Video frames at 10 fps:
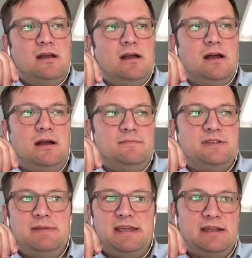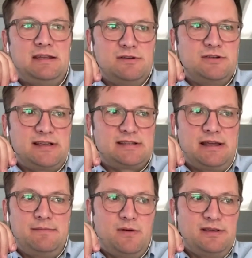to begin to address
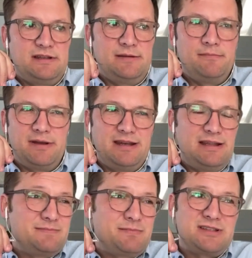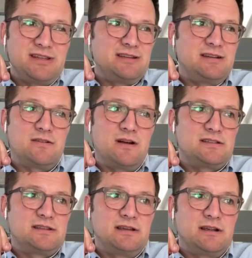lead poisoning, but it is persistent
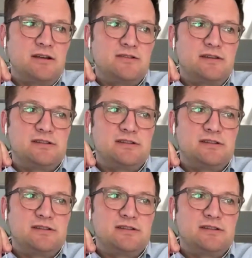across the country.